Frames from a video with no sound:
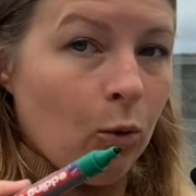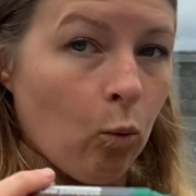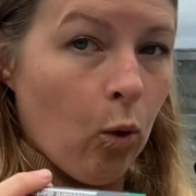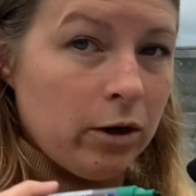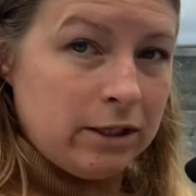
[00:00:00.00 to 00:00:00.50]

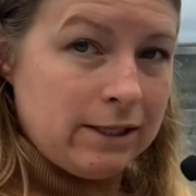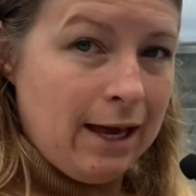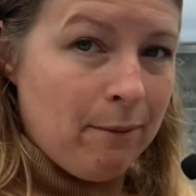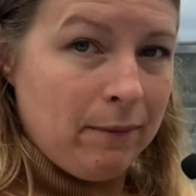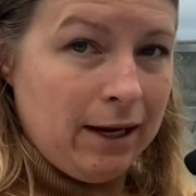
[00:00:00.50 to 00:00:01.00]
What does
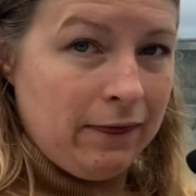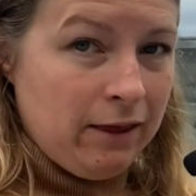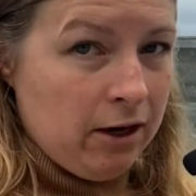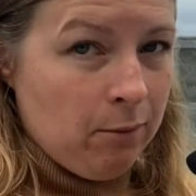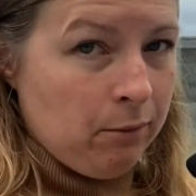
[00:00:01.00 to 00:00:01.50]
that mean
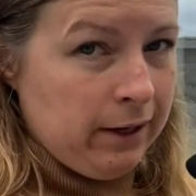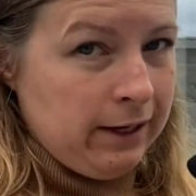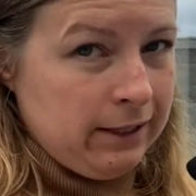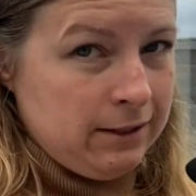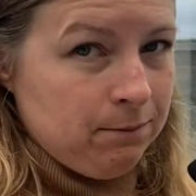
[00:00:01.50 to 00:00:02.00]
the number
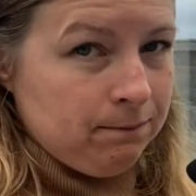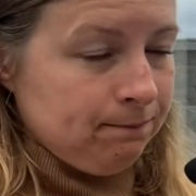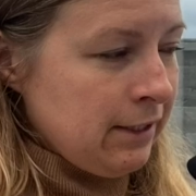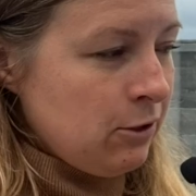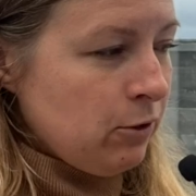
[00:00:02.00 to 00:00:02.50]
is?
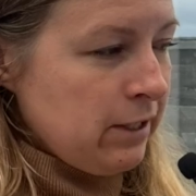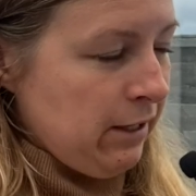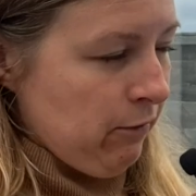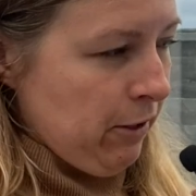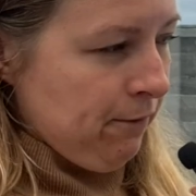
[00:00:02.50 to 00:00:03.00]
It's not
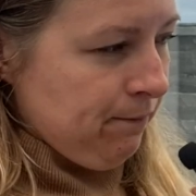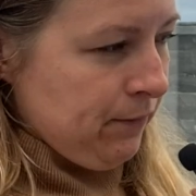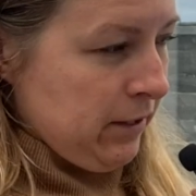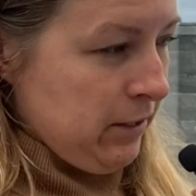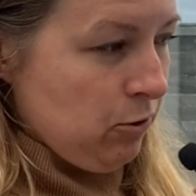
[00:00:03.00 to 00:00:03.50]
0,
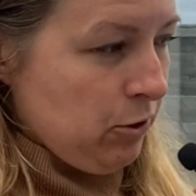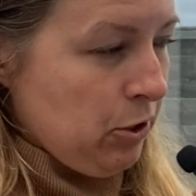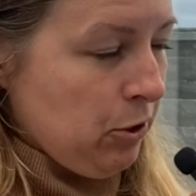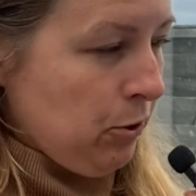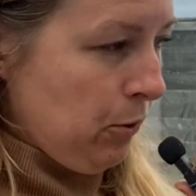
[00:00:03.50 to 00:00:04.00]
it's not
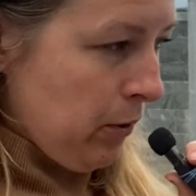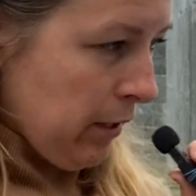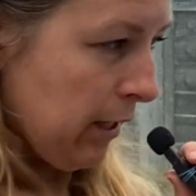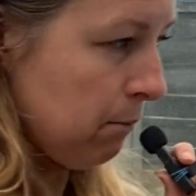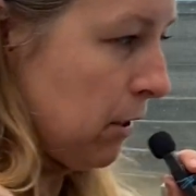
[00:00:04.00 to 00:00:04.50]
2,
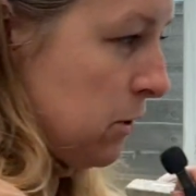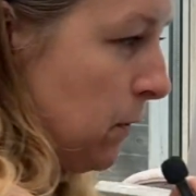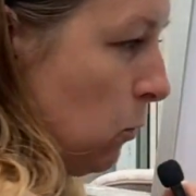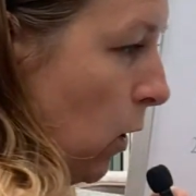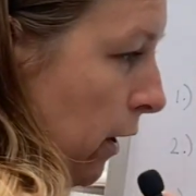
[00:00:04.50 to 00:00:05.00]
it must
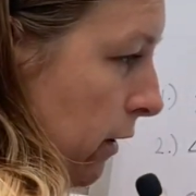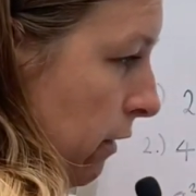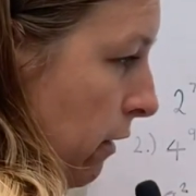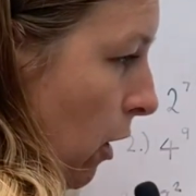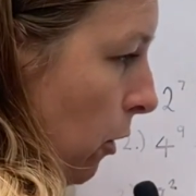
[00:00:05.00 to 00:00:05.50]
be 1.
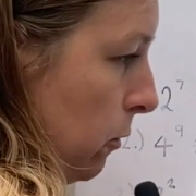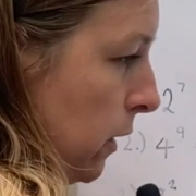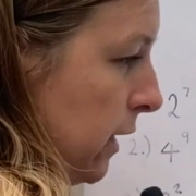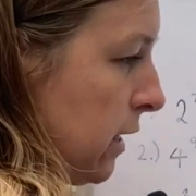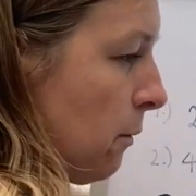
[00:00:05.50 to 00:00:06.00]
The
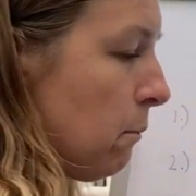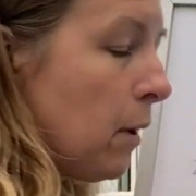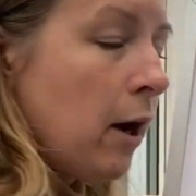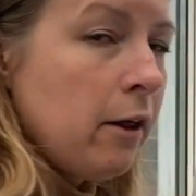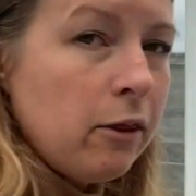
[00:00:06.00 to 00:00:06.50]
only
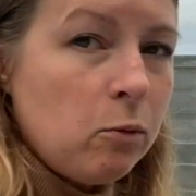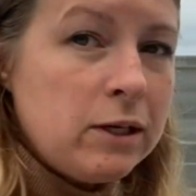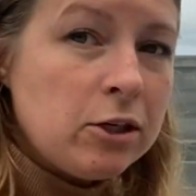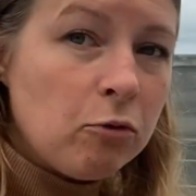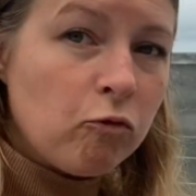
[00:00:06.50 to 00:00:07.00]
number that we
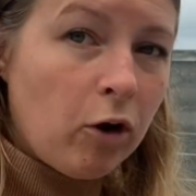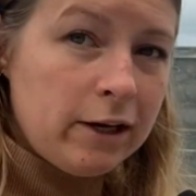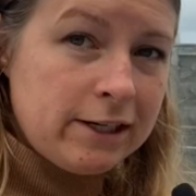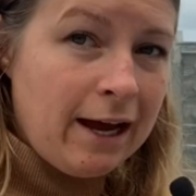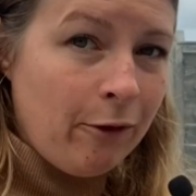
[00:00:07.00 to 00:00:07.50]
don't
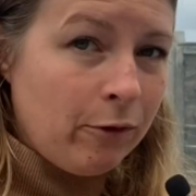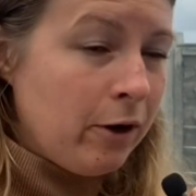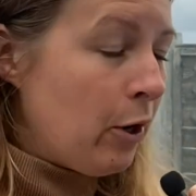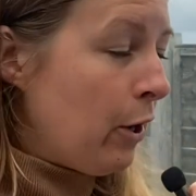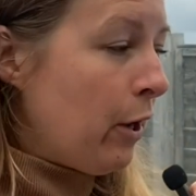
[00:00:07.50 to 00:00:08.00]
write down,
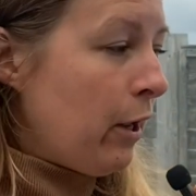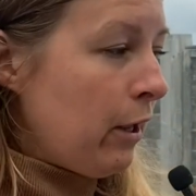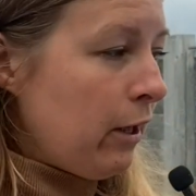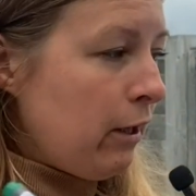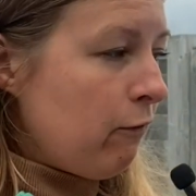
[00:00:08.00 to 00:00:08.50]

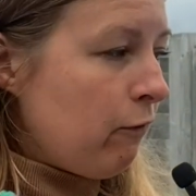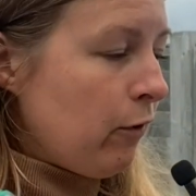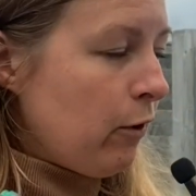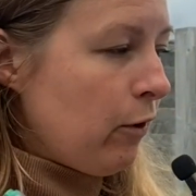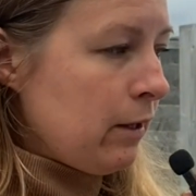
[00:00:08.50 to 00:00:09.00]
if
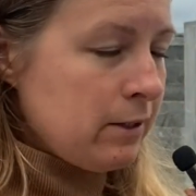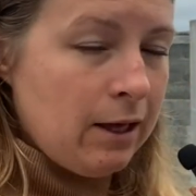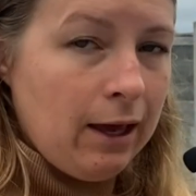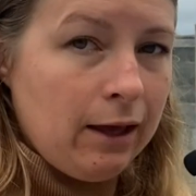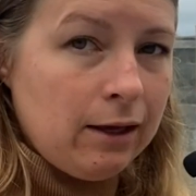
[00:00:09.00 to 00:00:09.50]
it's
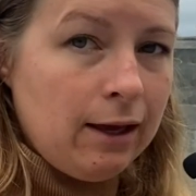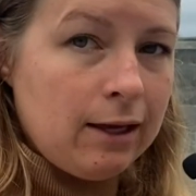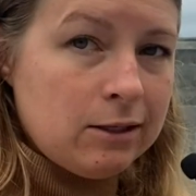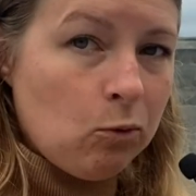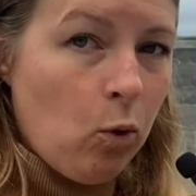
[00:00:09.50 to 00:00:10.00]
there,
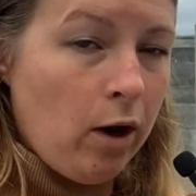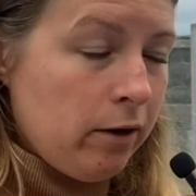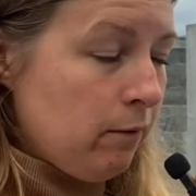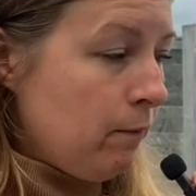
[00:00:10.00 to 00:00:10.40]
is a 1.